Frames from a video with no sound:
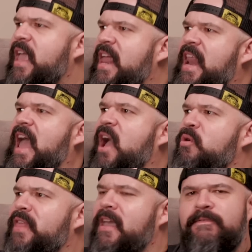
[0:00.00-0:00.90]
And how
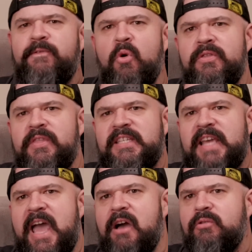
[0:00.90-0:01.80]
are they affording this
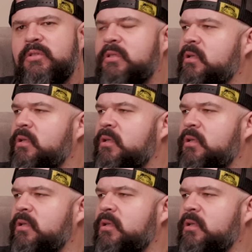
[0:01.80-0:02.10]
house?